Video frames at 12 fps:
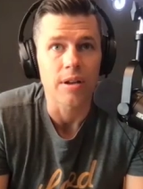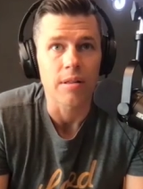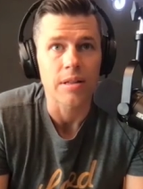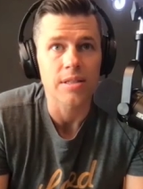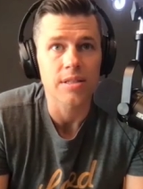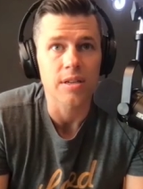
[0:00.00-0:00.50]
No,
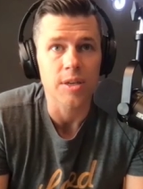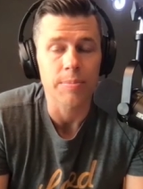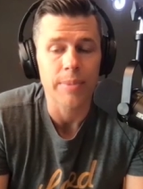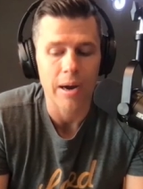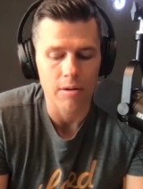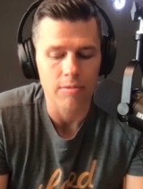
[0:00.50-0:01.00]
that's such a
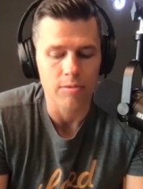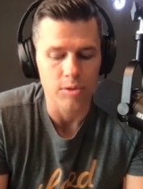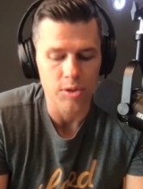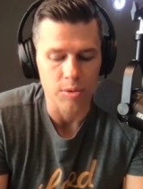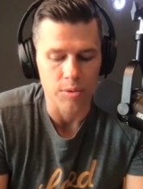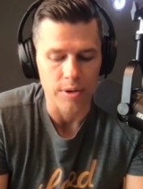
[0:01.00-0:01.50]
powerful
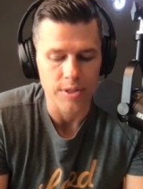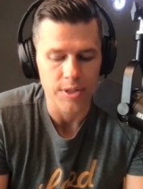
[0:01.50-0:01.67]
story